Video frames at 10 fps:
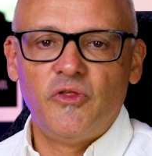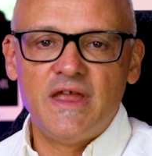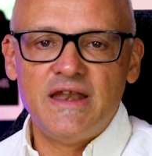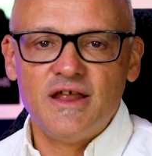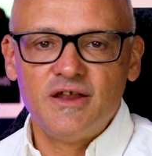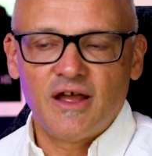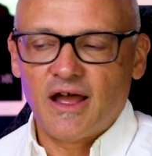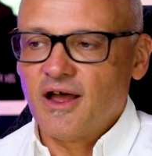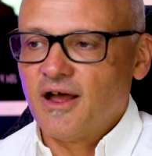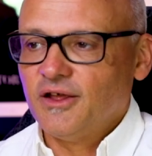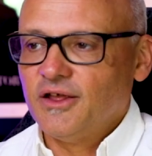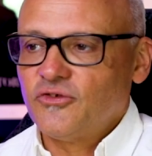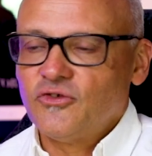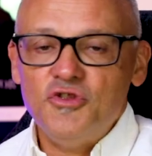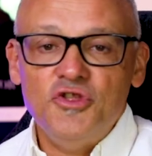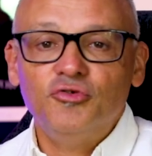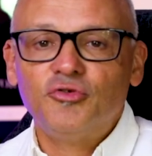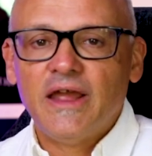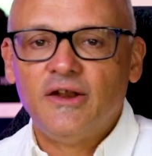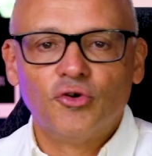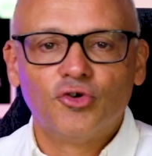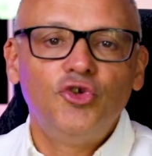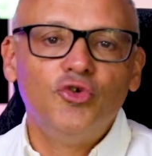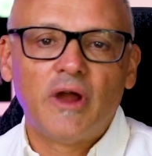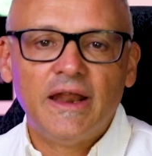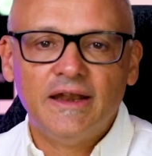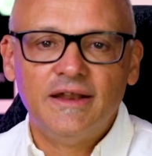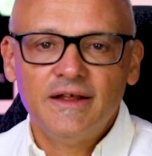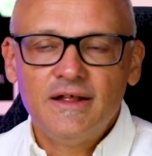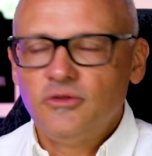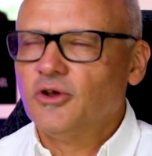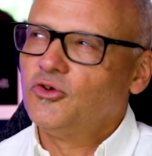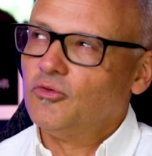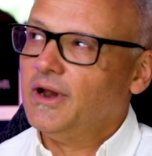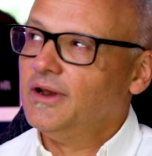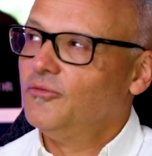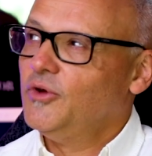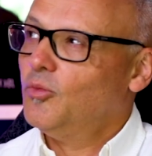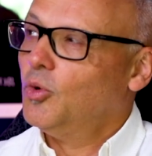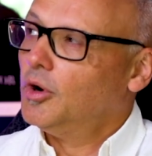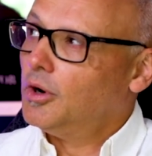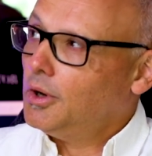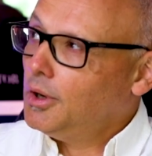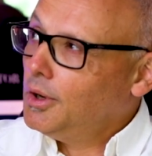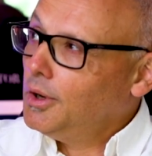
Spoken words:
then I guess, narrated or curated, not curated, we were